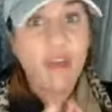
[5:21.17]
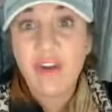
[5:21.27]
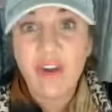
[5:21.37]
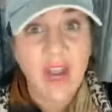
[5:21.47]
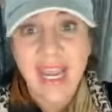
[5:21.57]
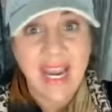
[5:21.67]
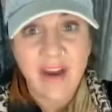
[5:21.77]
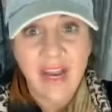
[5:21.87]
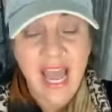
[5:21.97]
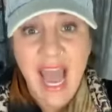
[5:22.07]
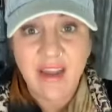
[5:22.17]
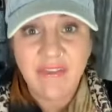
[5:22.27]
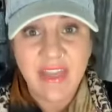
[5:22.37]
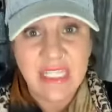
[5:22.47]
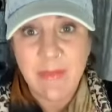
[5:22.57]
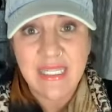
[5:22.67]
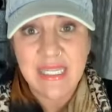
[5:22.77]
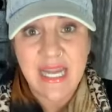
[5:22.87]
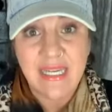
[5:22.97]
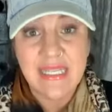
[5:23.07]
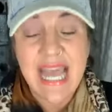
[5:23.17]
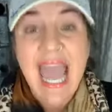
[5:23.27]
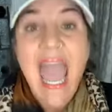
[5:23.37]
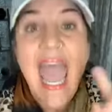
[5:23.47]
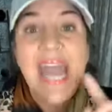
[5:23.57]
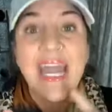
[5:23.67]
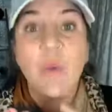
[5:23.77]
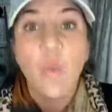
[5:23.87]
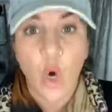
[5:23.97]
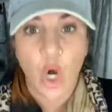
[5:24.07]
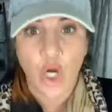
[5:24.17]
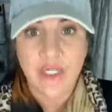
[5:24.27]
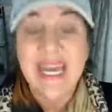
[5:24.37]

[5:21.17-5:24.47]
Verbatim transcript: the gray area out of this business and it works,